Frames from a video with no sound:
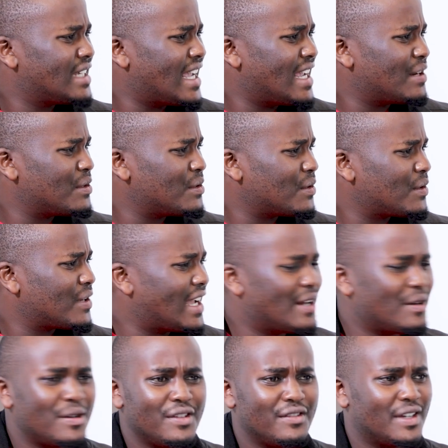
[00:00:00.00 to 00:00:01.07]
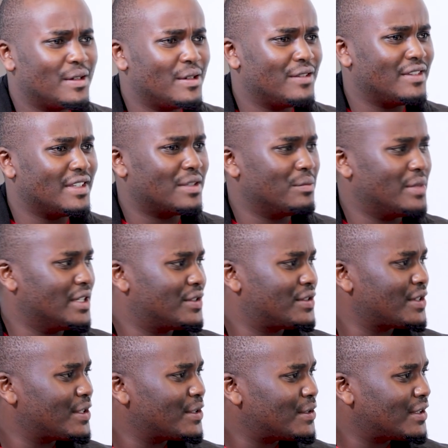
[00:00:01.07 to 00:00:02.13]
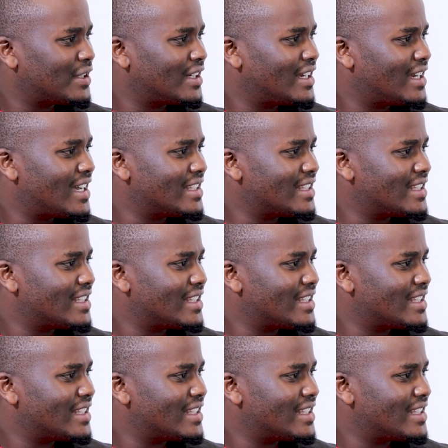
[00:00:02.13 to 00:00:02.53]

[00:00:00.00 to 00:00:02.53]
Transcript: I don't even know if it's betrayal,